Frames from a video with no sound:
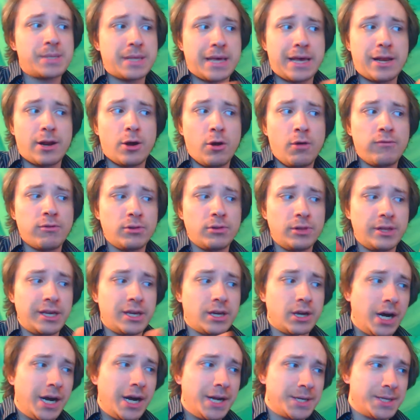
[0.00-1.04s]
that overly
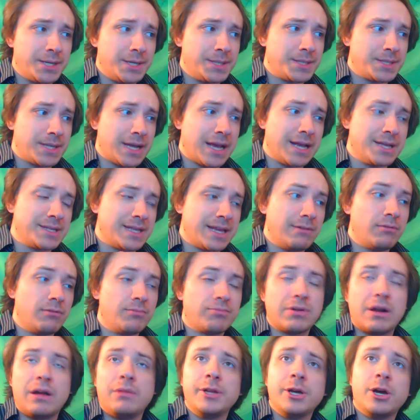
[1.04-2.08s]
cautious, as they would
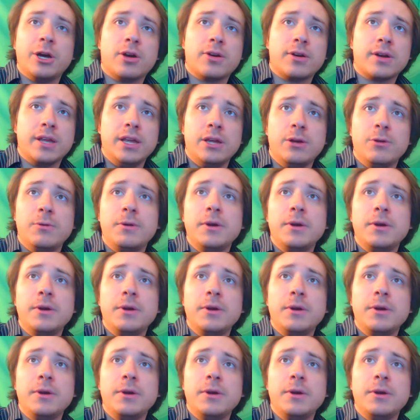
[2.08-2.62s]
probably argue,